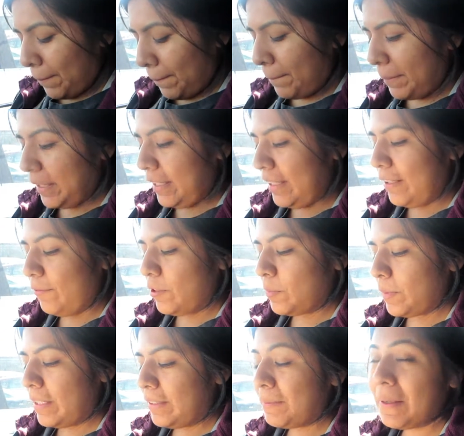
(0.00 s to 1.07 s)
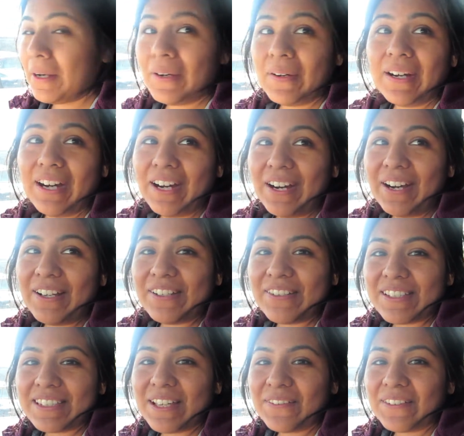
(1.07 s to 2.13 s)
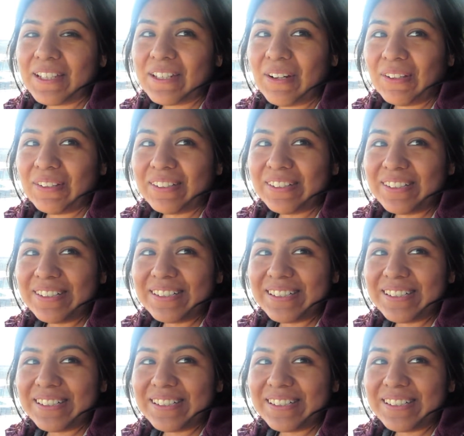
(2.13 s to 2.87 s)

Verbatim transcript: but we spent about $170.